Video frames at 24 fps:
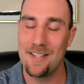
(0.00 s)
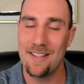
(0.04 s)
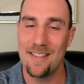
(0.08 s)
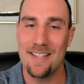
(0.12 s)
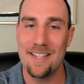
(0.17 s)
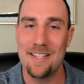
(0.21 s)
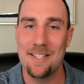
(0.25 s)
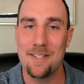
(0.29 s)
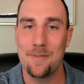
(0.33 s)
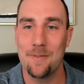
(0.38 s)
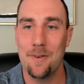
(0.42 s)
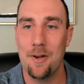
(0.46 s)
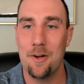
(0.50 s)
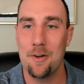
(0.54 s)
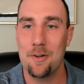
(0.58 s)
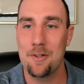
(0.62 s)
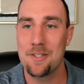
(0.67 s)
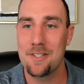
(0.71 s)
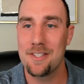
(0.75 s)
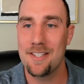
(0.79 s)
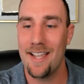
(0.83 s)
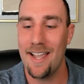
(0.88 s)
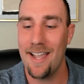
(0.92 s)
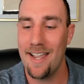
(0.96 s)
to these
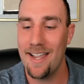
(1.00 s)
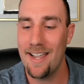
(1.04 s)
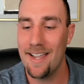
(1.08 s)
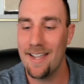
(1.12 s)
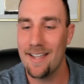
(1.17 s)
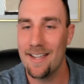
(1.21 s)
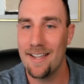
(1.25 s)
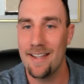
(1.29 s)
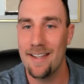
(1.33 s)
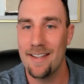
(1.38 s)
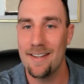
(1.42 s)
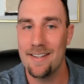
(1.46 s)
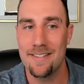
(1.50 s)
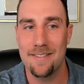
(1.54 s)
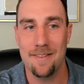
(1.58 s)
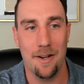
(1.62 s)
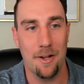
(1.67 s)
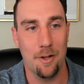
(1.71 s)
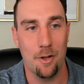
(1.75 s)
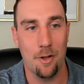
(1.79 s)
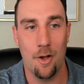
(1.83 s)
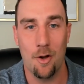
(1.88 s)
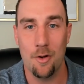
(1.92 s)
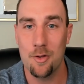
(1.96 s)
folks, and uh-huh.
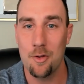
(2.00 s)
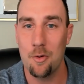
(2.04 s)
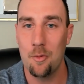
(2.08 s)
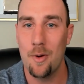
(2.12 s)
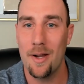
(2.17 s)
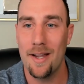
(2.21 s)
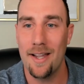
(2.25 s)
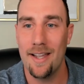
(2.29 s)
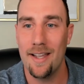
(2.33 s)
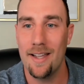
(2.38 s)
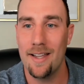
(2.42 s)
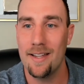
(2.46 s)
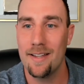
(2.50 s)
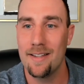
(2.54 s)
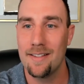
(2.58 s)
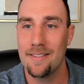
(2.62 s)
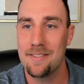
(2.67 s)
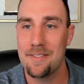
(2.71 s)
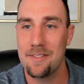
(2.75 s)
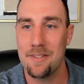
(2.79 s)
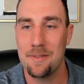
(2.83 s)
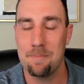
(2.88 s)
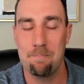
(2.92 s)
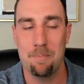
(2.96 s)
along the way,
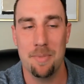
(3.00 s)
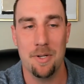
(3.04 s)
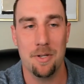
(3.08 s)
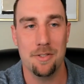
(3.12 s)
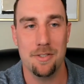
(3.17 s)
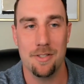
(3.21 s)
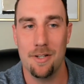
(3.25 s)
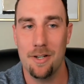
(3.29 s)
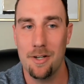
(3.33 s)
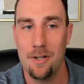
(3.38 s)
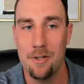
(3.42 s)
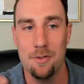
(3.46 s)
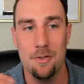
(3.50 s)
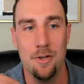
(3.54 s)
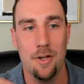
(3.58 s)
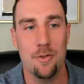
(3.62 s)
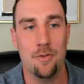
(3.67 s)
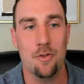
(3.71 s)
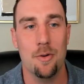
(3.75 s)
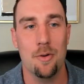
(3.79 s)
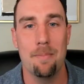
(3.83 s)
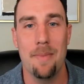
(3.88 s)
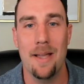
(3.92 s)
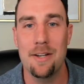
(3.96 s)
built a, a
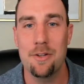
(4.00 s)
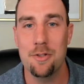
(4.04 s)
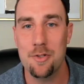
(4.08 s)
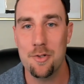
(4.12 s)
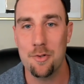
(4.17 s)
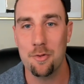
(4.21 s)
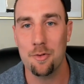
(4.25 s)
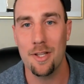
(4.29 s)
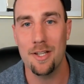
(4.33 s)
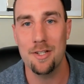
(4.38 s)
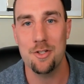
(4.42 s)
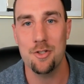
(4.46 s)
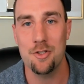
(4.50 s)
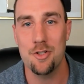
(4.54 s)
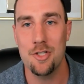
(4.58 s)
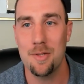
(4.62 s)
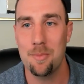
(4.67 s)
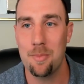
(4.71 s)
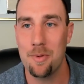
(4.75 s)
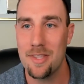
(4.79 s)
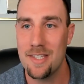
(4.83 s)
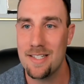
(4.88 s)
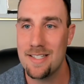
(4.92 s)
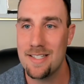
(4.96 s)
tremendous relationship with the